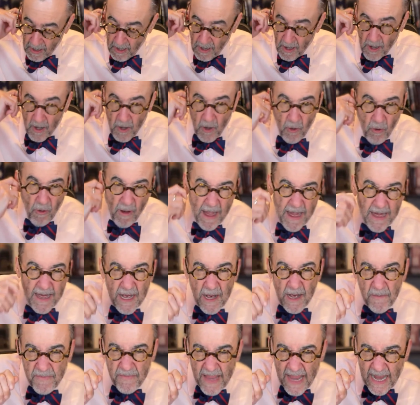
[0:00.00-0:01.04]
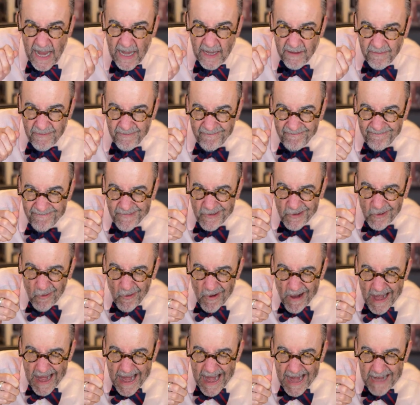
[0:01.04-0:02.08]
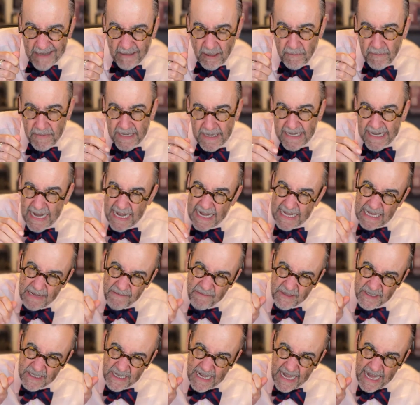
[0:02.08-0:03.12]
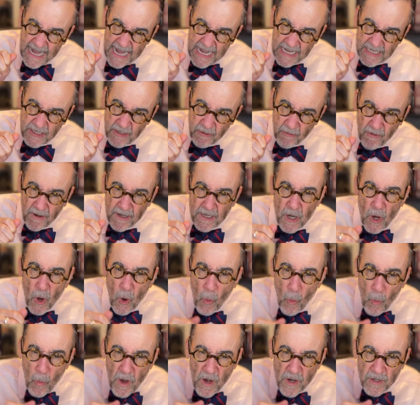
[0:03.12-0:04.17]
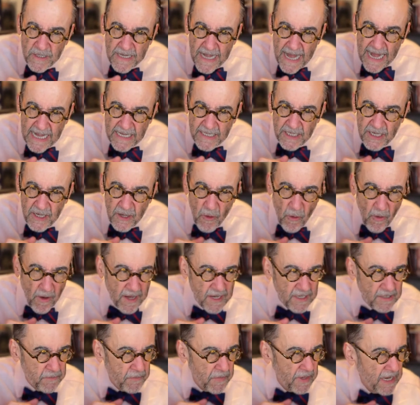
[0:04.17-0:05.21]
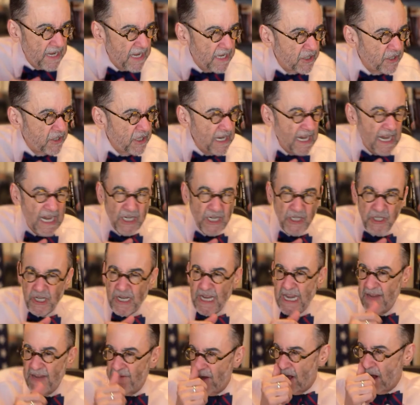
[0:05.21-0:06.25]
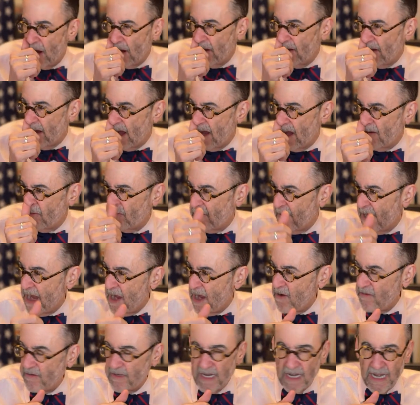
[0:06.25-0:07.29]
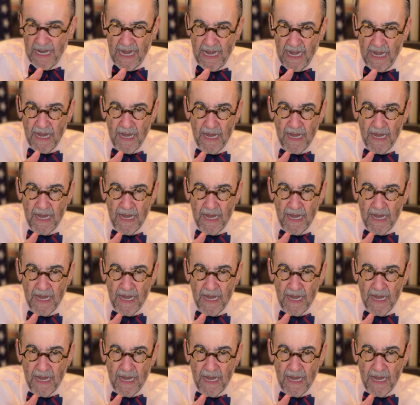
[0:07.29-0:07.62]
crank up that twang a little bit, kind of give us a Nancy Grace. Where's Nancy Grace been? Is she is she even a, around today?